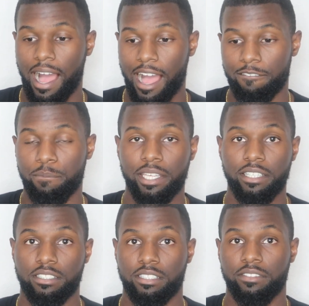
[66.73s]
I've
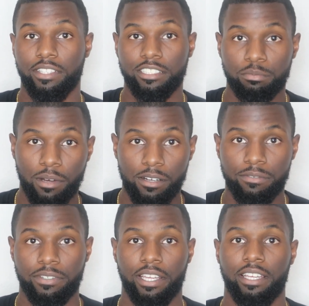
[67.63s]
made this
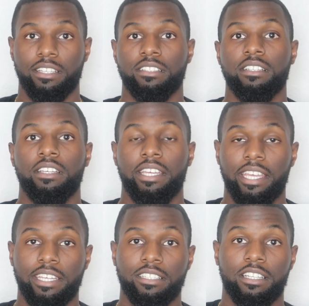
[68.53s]
month and
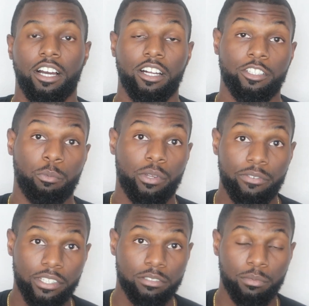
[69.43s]
in the
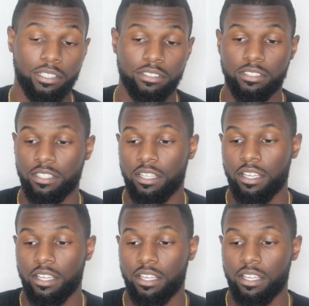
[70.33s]
previous months.